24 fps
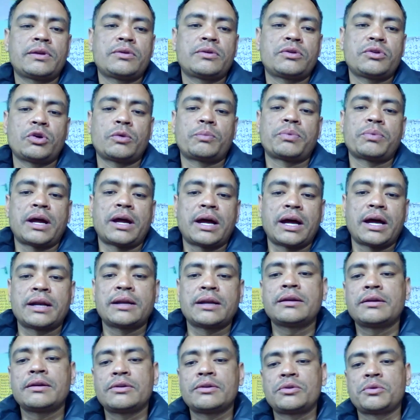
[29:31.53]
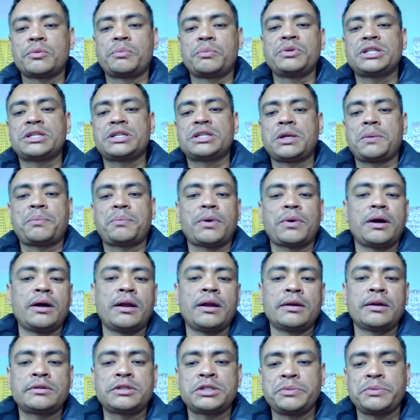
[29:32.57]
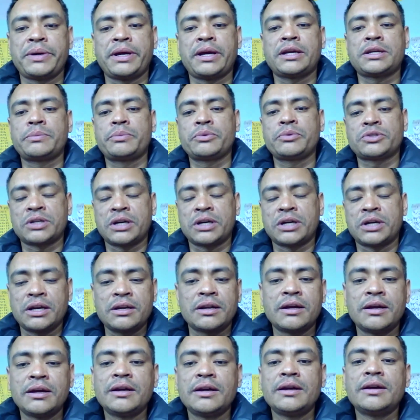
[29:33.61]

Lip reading: to your plan to visit Nepal, Tibet, Bhutan.